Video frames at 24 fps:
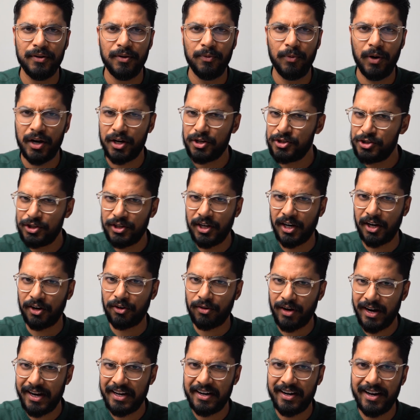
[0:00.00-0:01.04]
why don't you get a
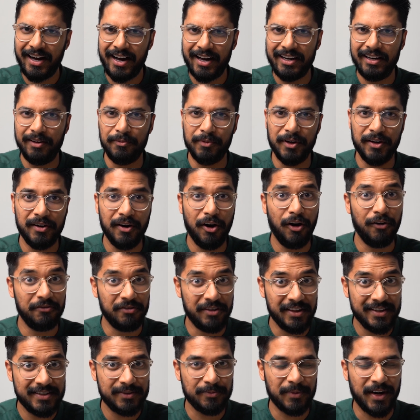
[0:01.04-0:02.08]
credit card limit of
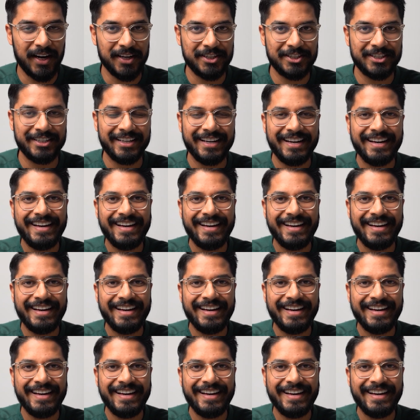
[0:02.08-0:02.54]
this much?